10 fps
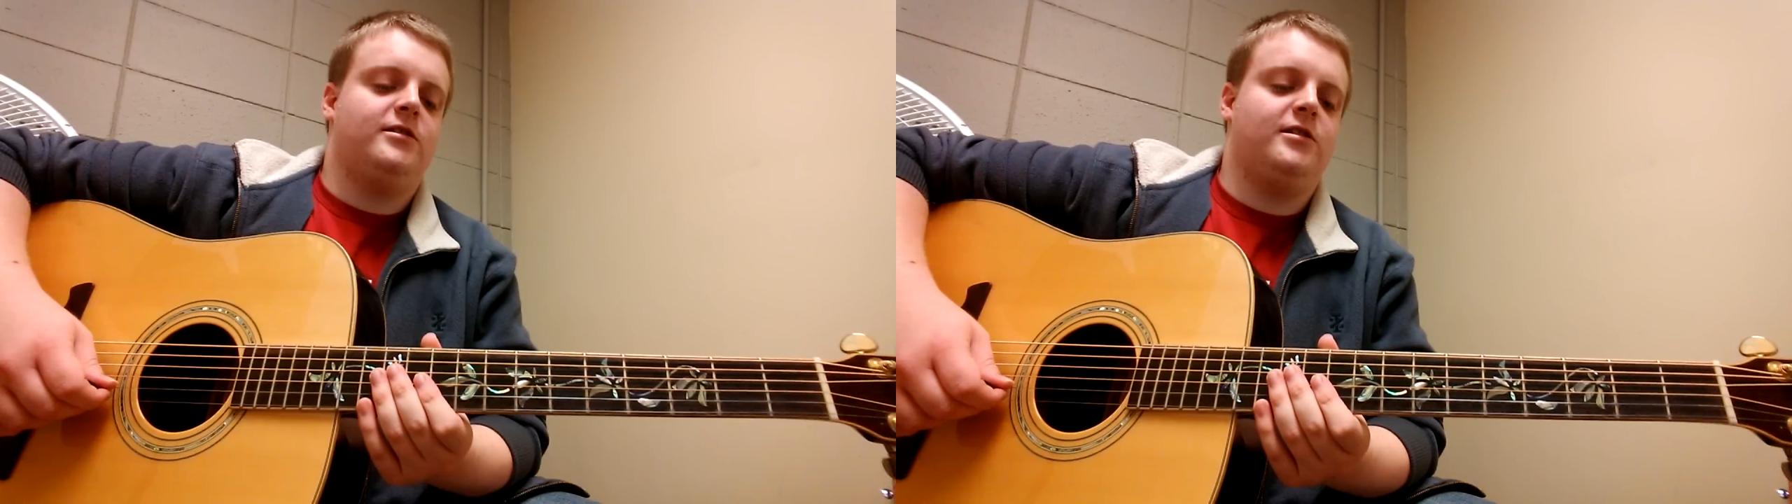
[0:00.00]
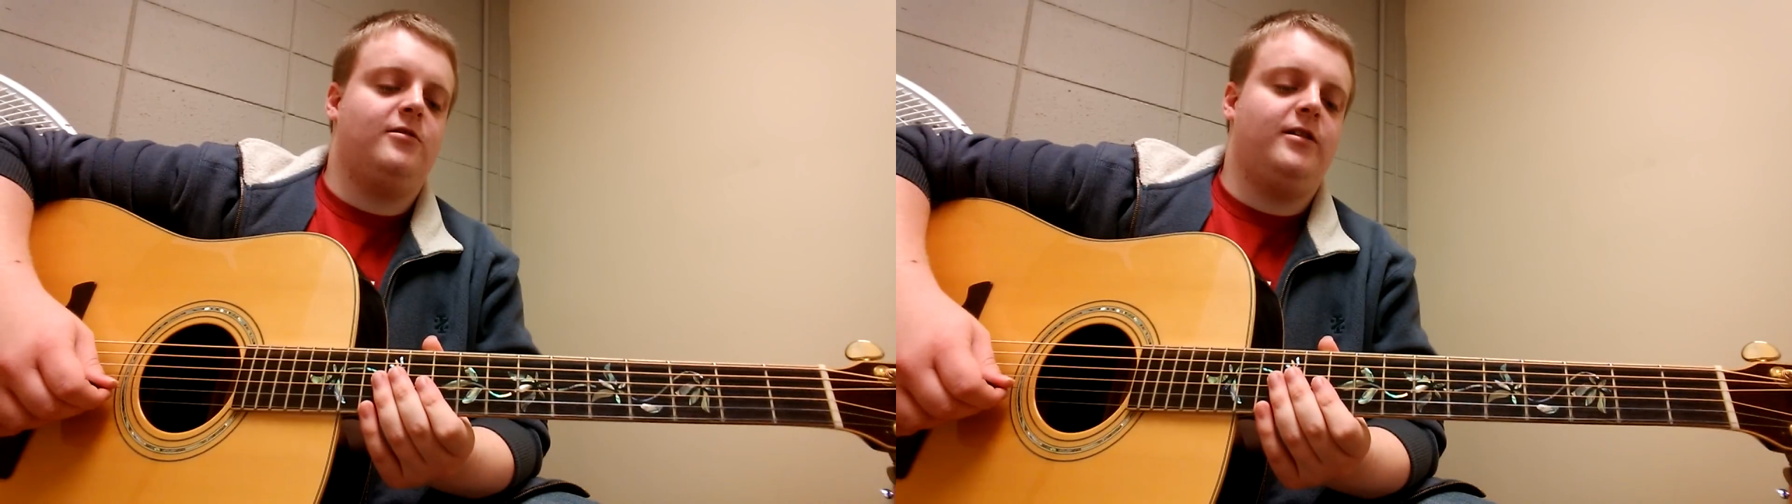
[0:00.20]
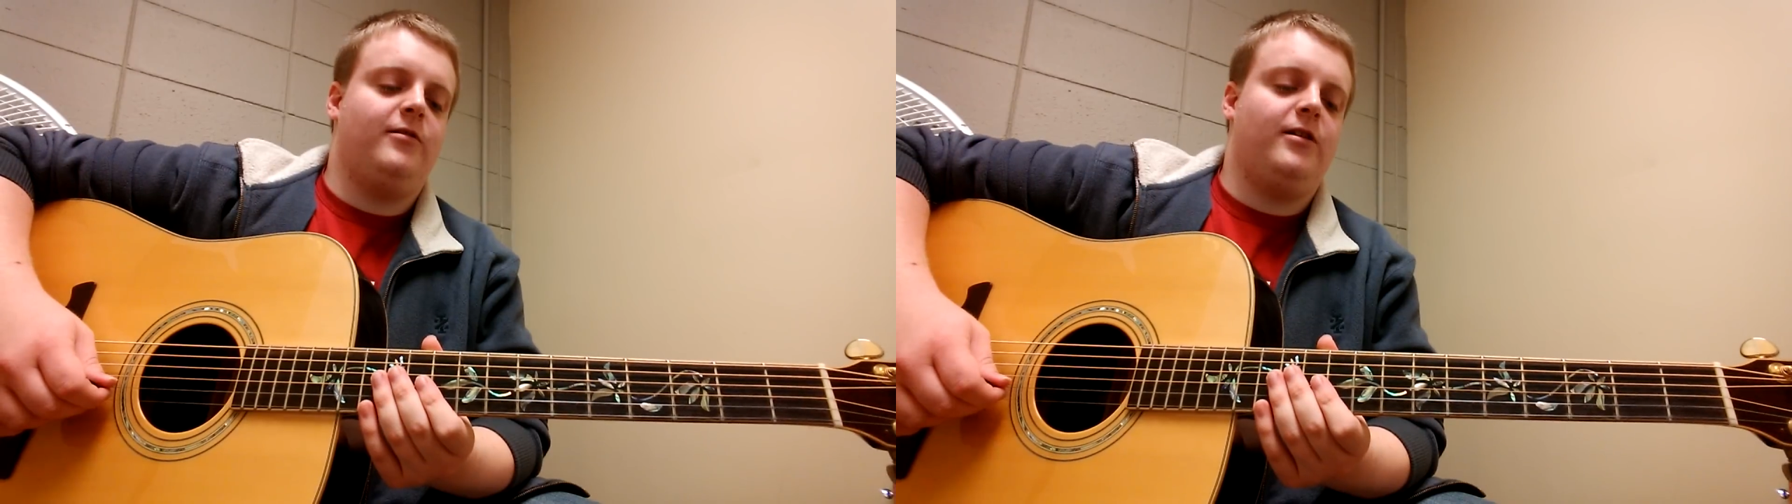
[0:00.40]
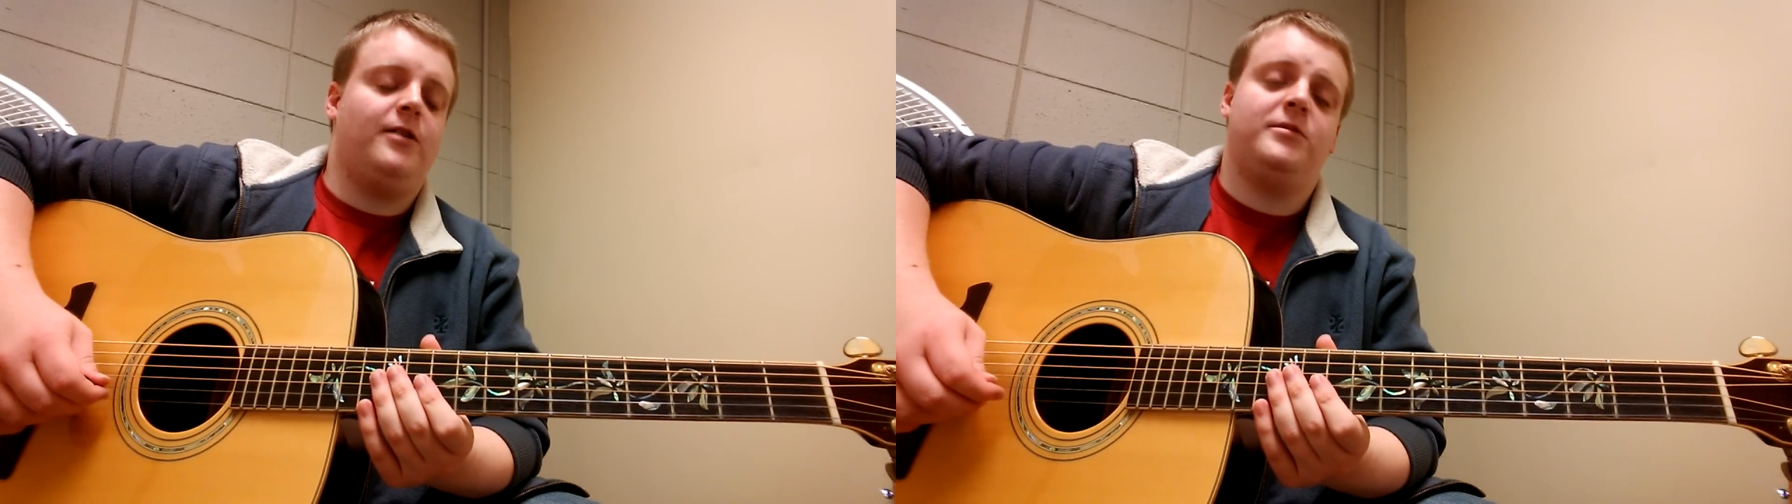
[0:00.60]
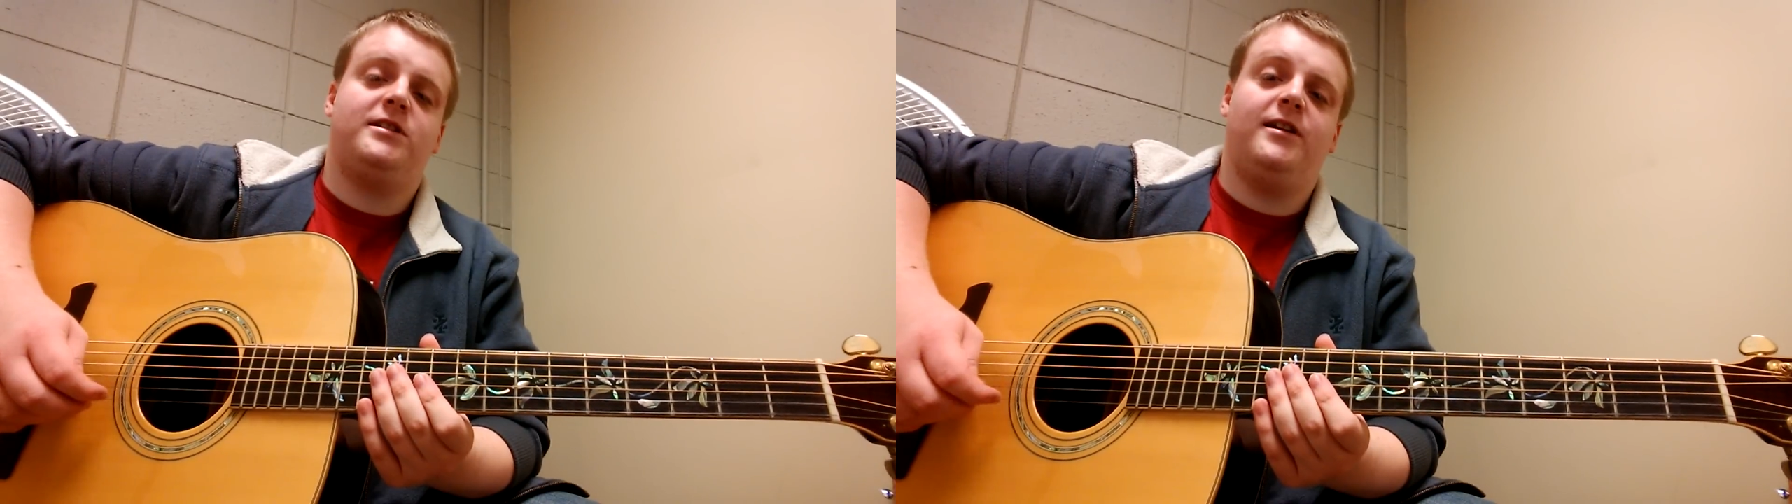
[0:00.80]
So anyway, I'm
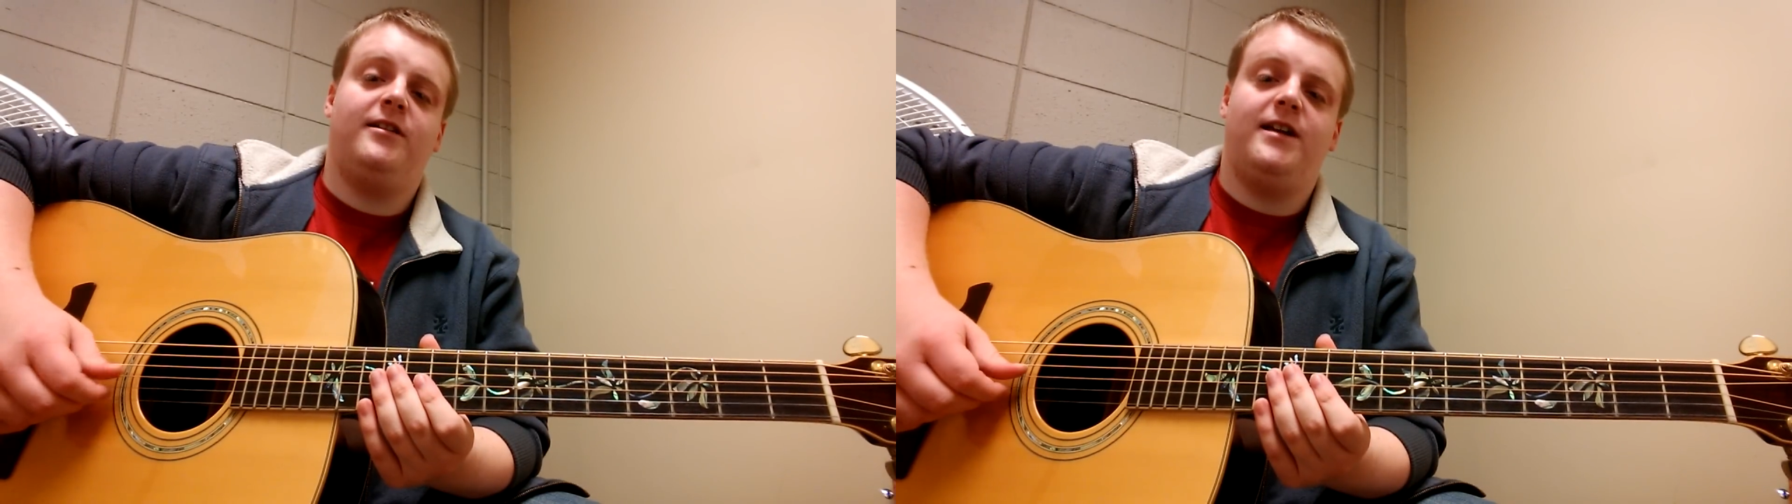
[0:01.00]
gonna Steely